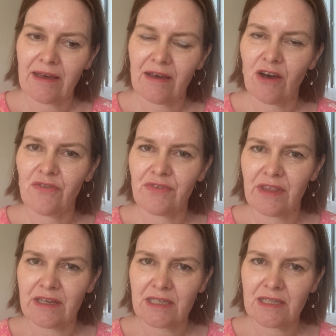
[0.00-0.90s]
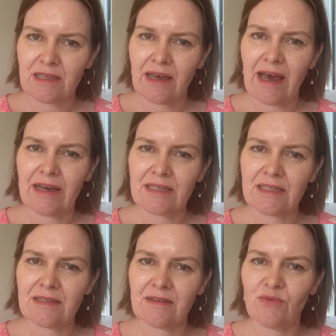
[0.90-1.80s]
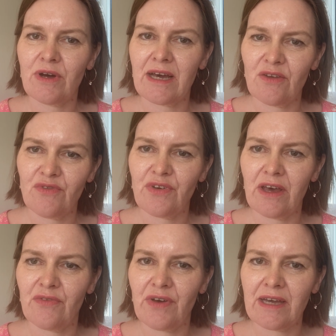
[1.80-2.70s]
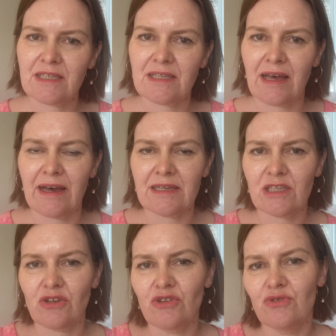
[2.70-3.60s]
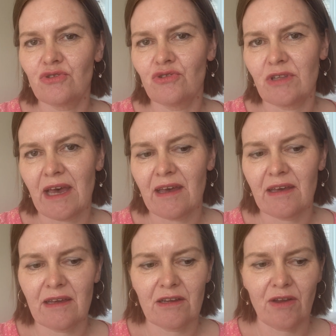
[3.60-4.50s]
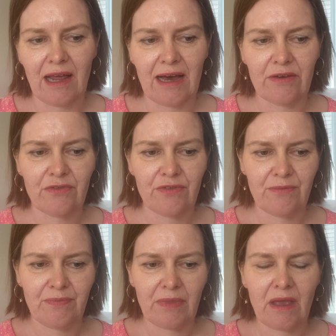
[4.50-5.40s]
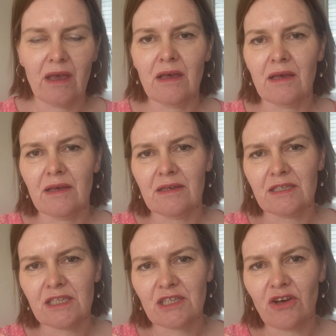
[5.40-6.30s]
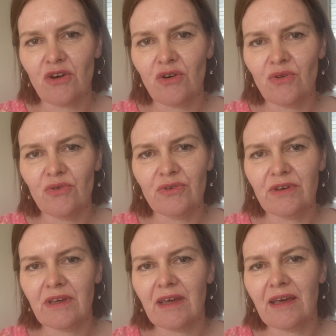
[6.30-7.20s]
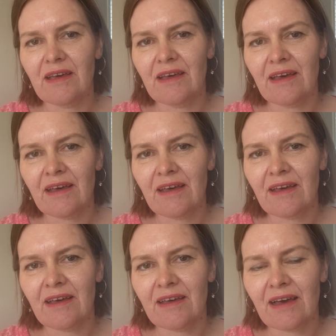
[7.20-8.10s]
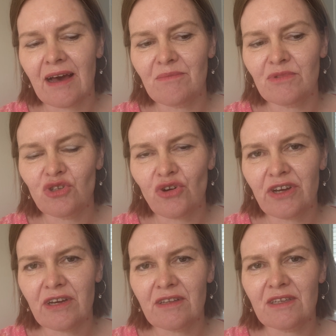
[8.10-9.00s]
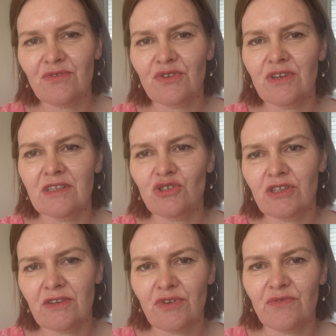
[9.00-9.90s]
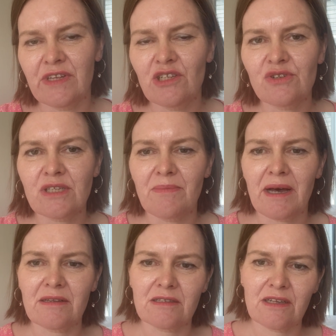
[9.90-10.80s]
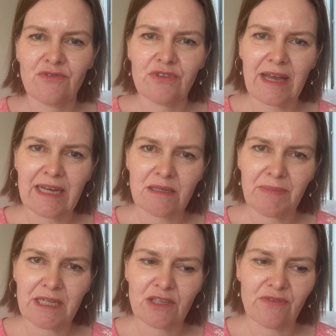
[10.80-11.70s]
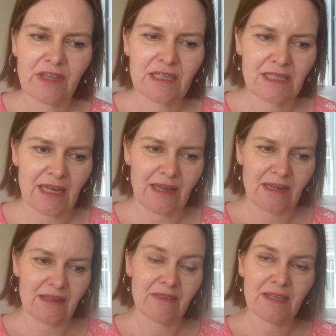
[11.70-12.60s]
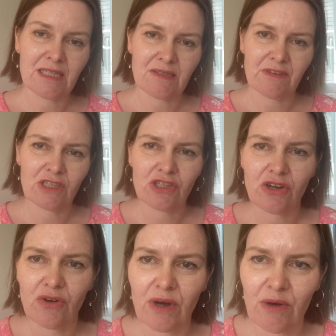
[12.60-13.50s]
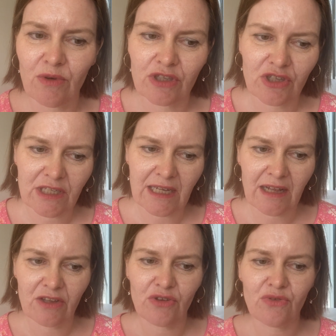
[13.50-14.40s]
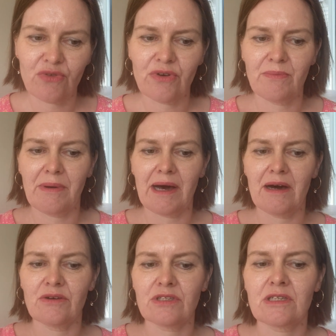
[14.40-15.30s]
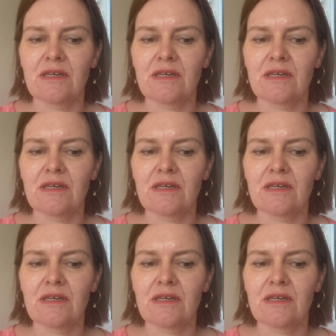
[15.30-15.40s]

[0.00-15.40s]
of this what kind of effects that has on you today in your life. So I'm talking into different videos about different aspects of this, and in this video I want to tell you about